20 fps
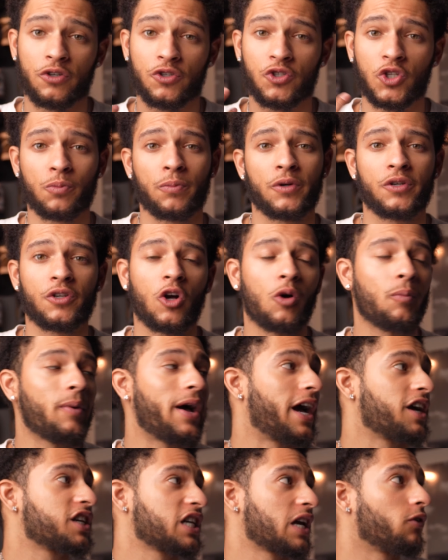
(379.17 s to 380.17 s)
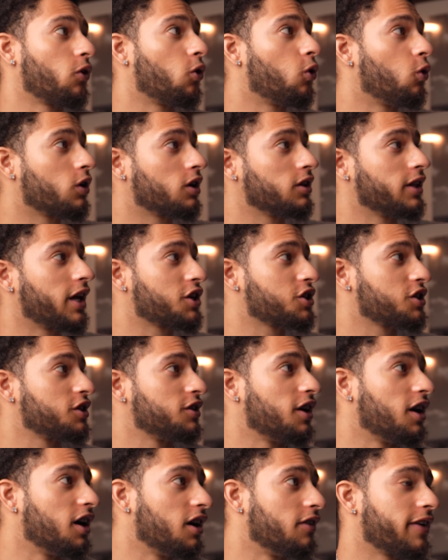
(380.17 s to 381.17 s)
are super dope. I actually have a whole collection
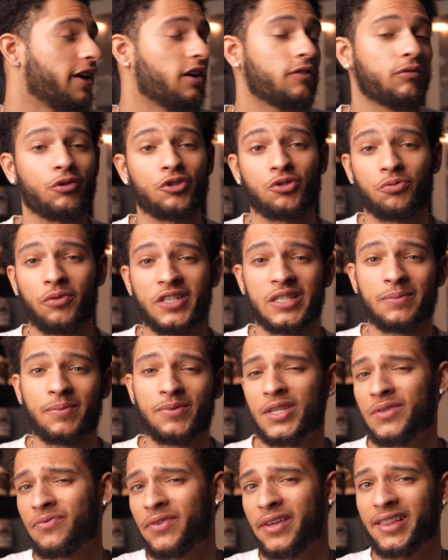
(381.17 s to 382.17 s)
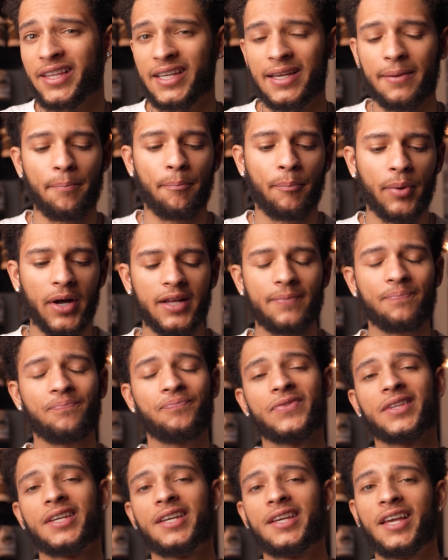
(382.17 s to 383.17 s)
of Air Force Ones specifically. But
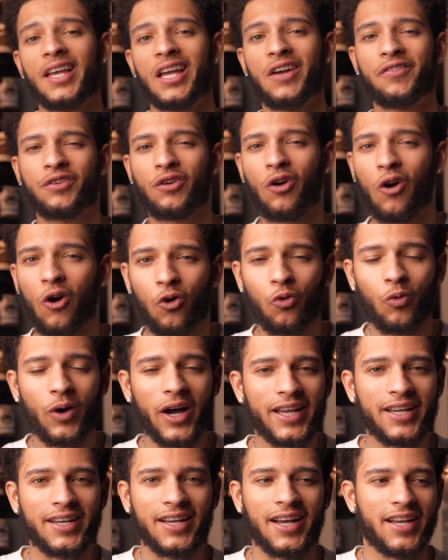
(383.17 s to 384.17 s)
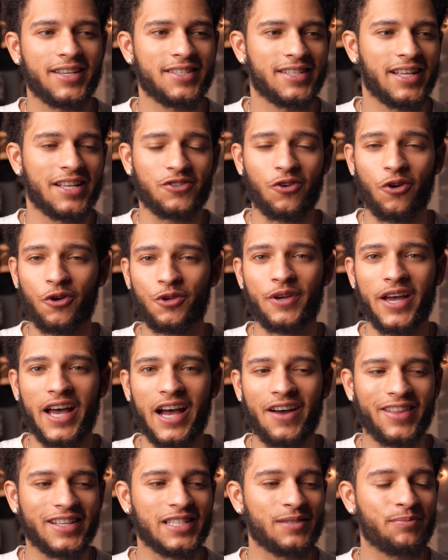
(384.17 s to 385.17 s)
if they're all white, guys, and that's all you
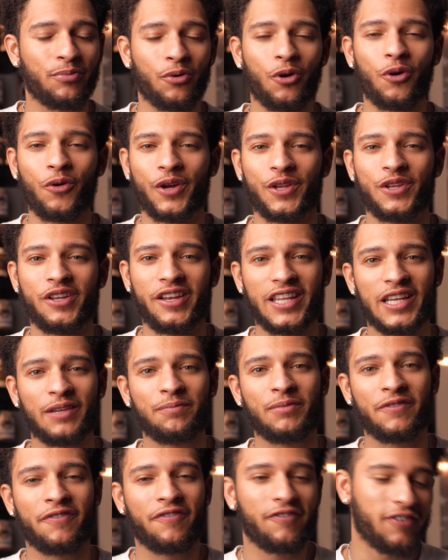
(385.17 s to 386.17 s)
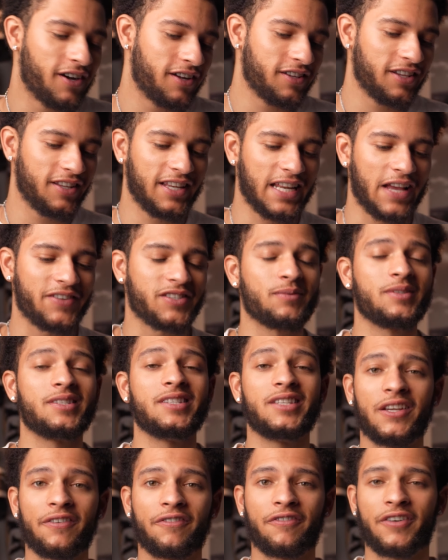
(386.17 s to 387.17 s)
have, that's boring. You need to be fun. You need to have something
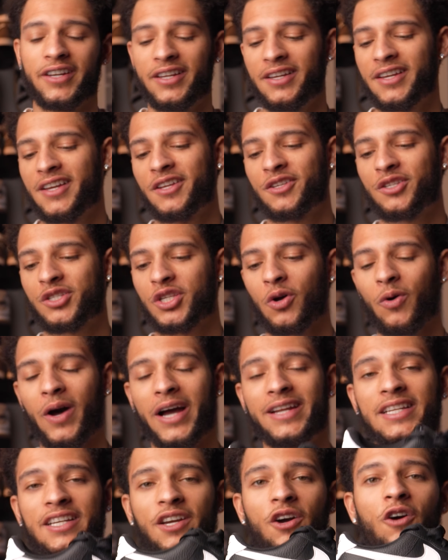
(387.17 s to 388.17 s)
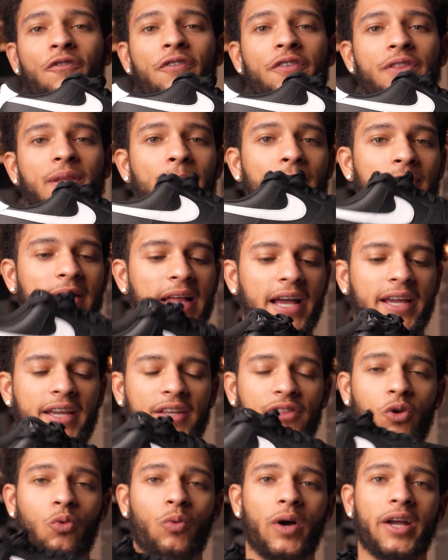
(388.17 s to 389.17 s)
different. So I did go for the black
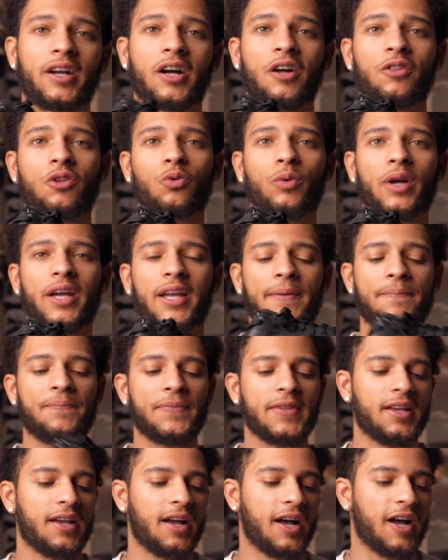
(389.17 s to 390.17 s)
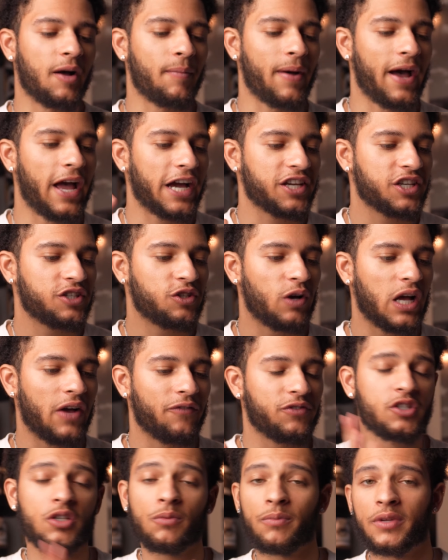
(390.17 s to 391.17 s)
and the white colorway. I actually don't
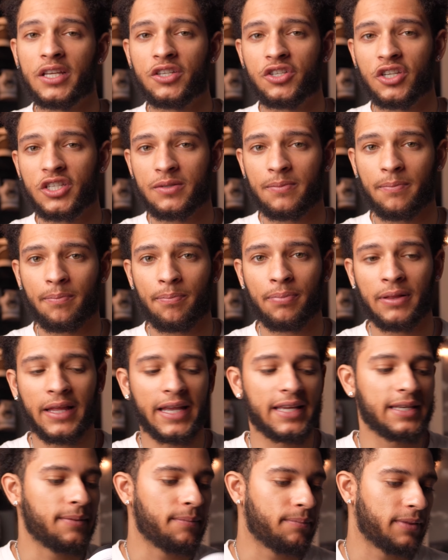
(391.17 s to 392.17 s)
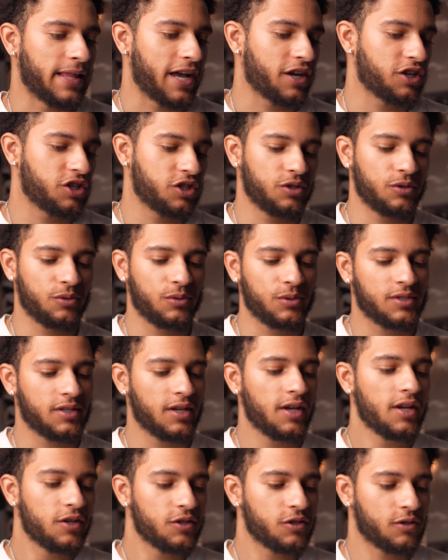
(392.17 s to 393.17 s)
have too many just plain black shoes.
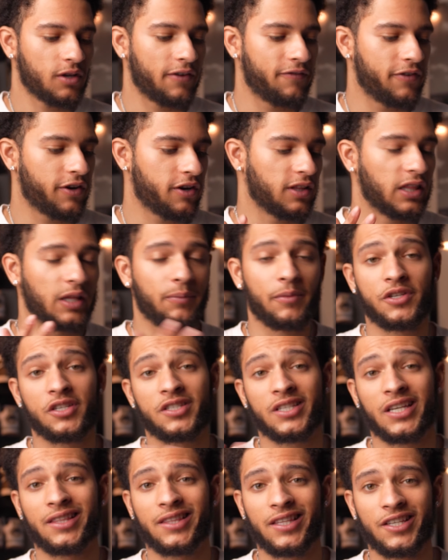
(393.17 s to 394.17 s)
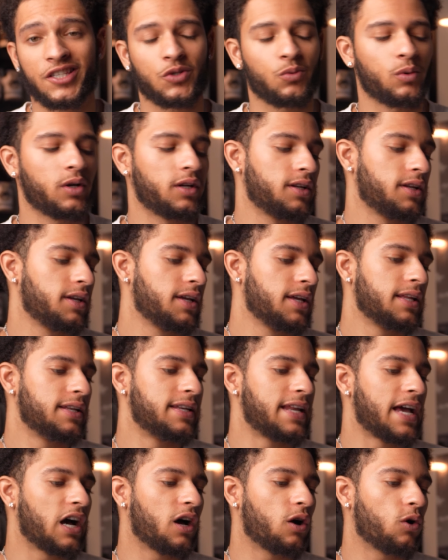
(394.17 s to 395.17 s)
So I figured let me just get this one.
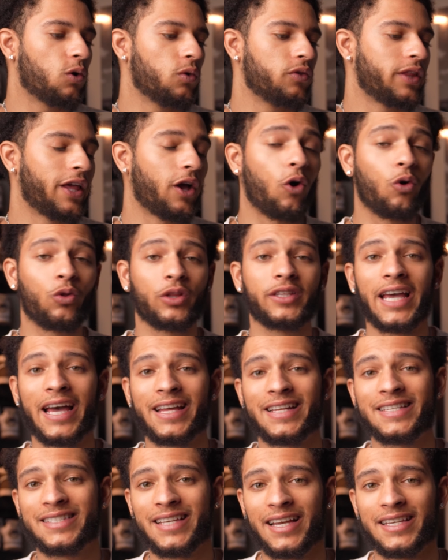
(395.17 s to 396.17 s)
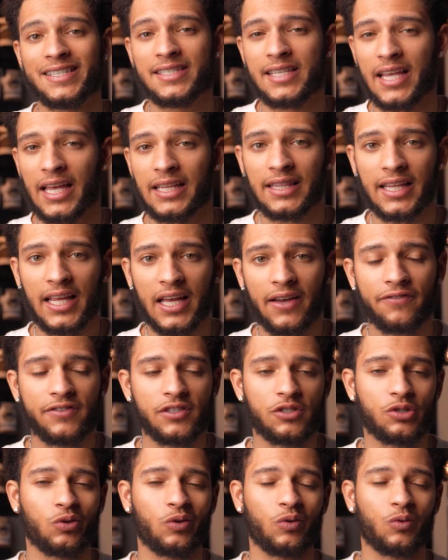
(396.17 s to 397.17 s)
Now, they only had a size 10
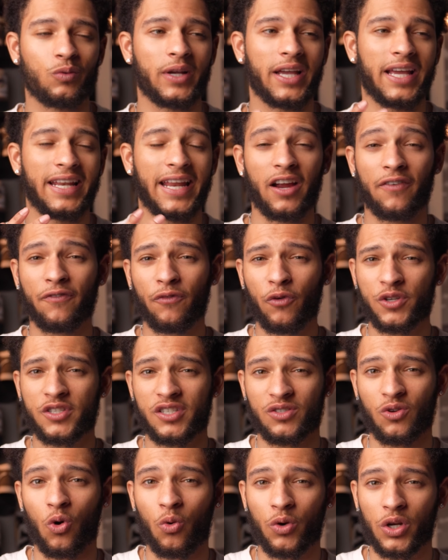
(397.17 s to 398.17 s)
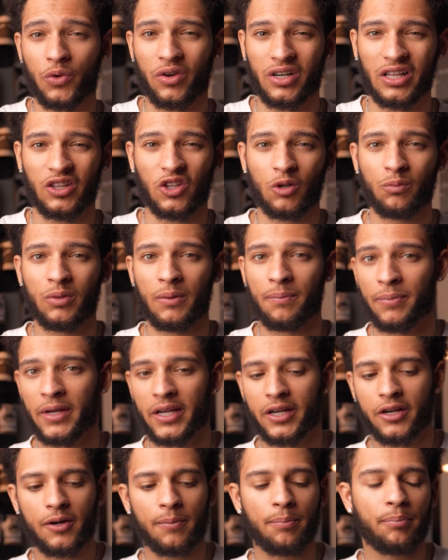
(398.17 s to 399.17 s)
left. So an Air Force has already run a little bit
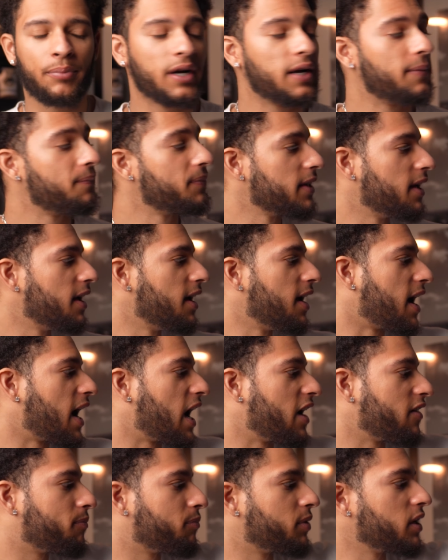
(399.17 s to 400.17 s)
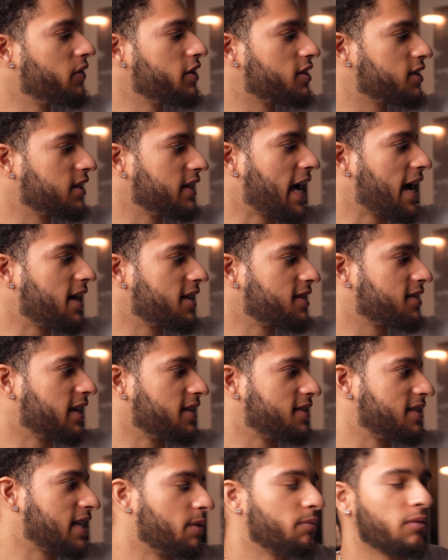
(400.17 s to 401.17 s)
bigger, but I've previously had a
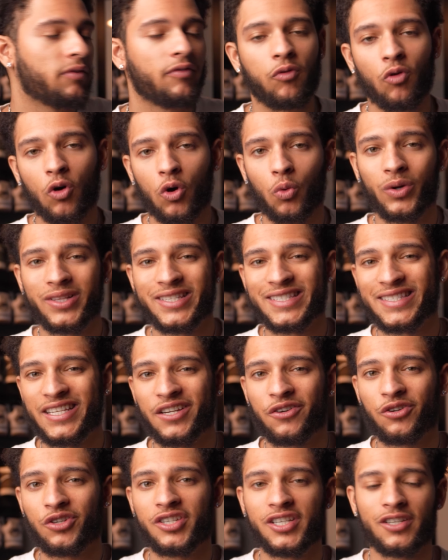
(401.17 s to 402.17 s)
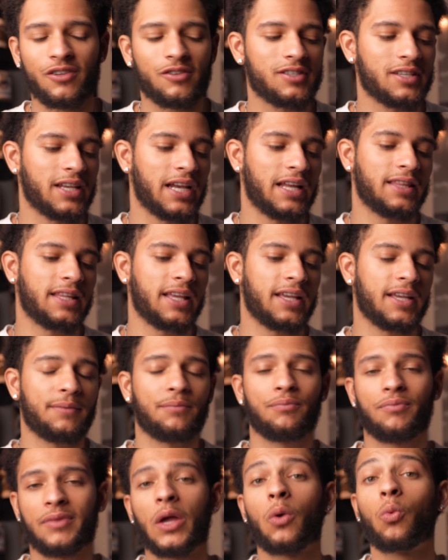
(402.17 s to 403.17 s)
size 10 before with sneaker shields, and
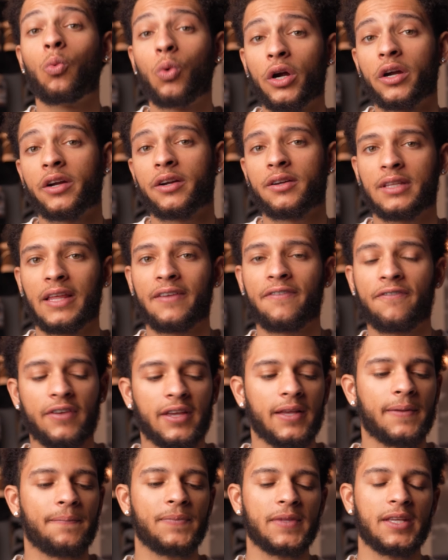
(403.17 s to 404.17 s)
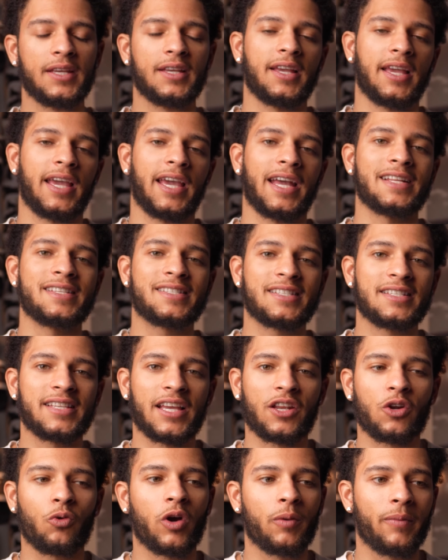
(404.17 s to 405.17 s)
they work, they fit. And since
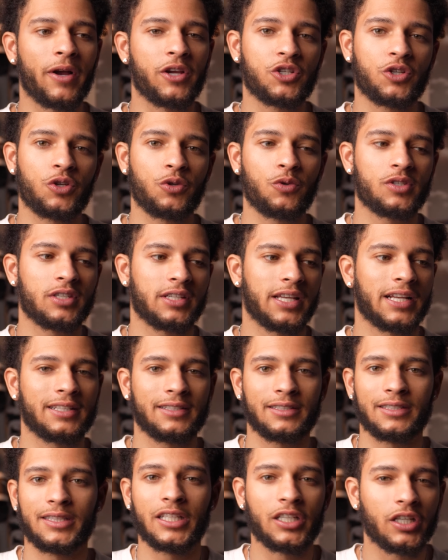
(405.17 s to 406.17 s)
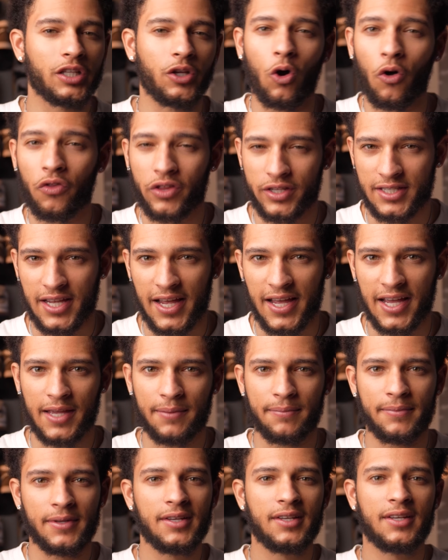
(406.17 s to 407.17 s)
I don't wear my shoes like literally all the
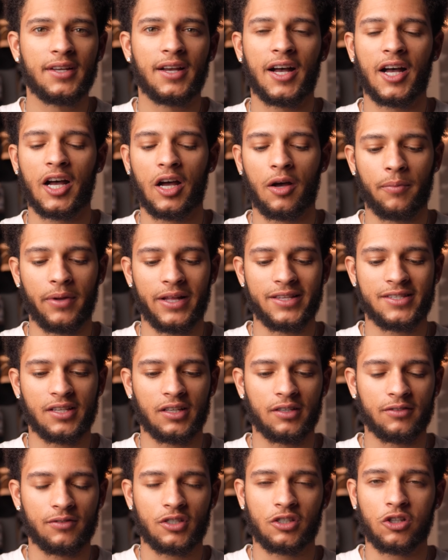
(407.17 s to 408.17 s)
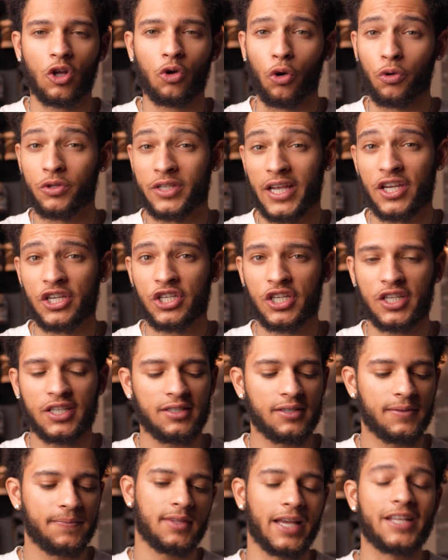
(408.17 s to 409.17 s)
time, it's a slow
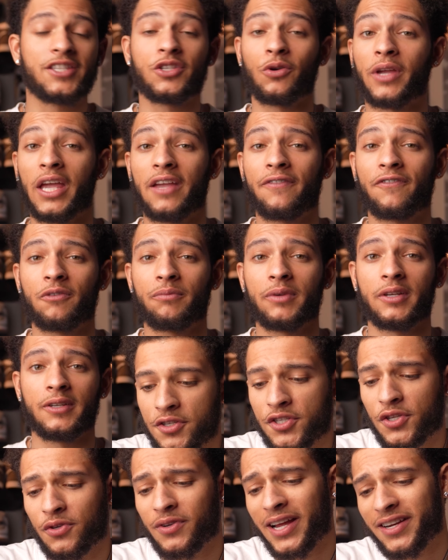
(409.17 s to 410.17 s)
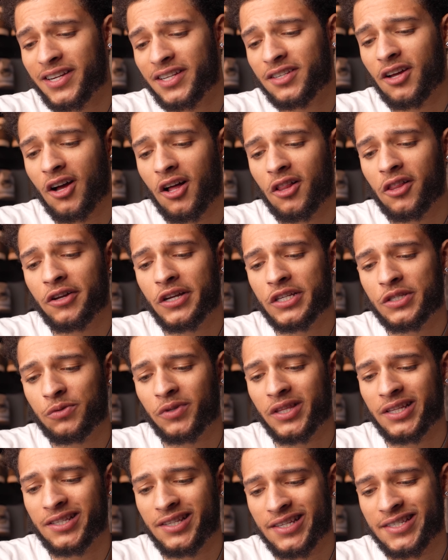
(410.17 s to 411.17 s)
rotation, it's okay for me. So $90
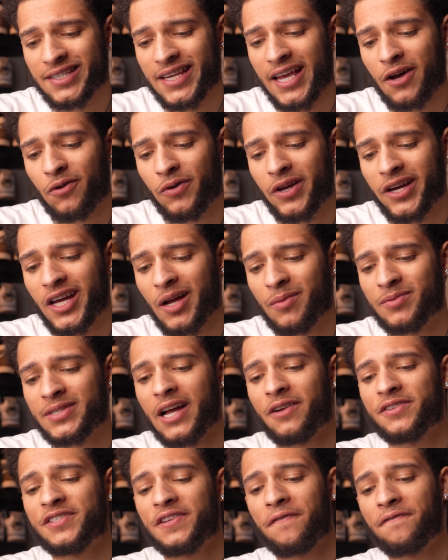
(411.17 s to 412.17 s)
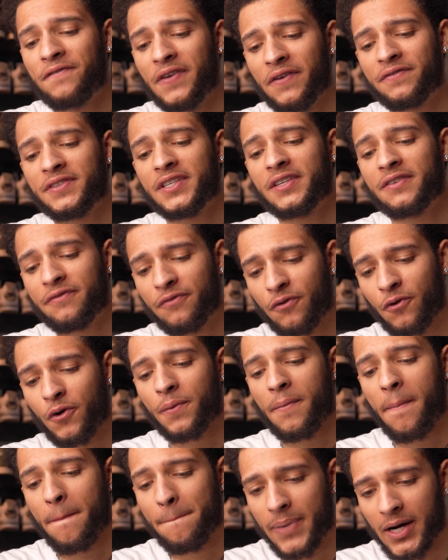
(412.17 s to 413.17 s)
with a discount, it comes out to
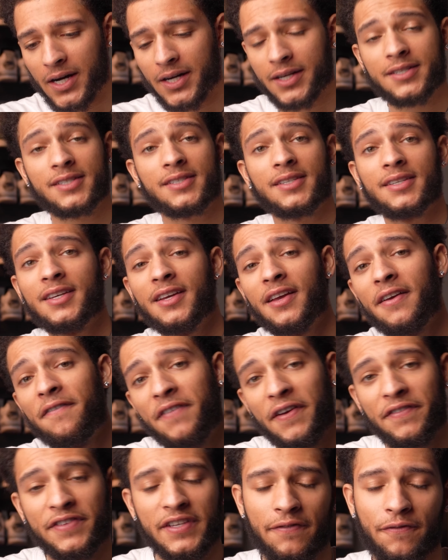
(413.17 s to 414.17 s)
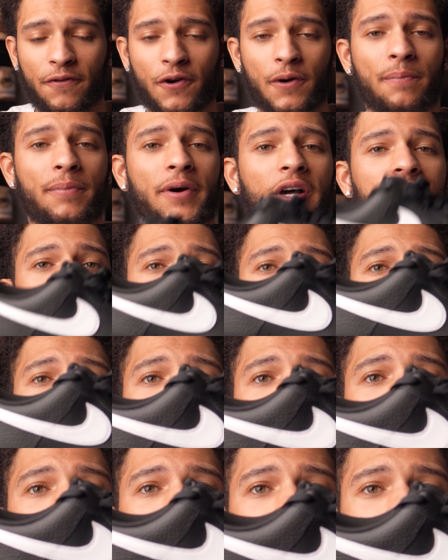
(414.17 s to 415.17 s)
54 bucks. 54 bucks for a
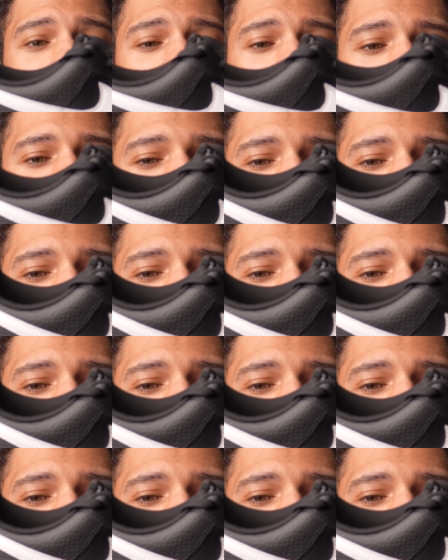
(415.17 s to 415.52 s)
pair of Forces,